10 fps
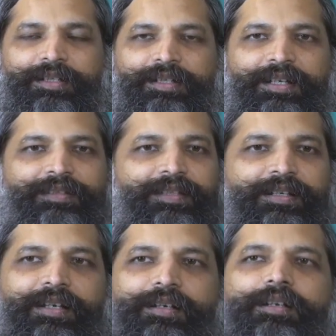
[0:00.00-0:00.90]
He
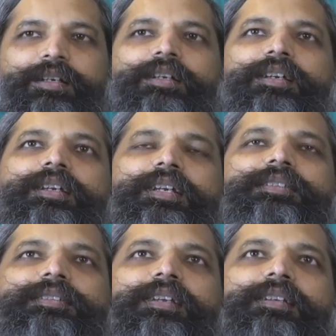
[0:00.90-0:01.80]
said, and he
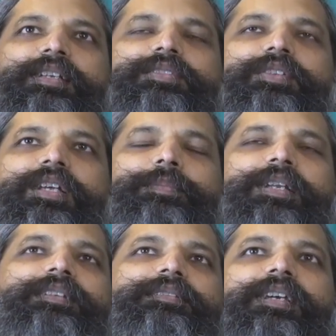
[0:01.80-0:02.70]
said, he stood up
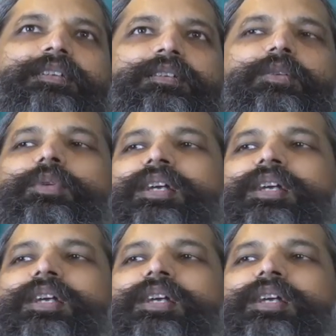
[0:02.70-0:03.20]
and he said, Who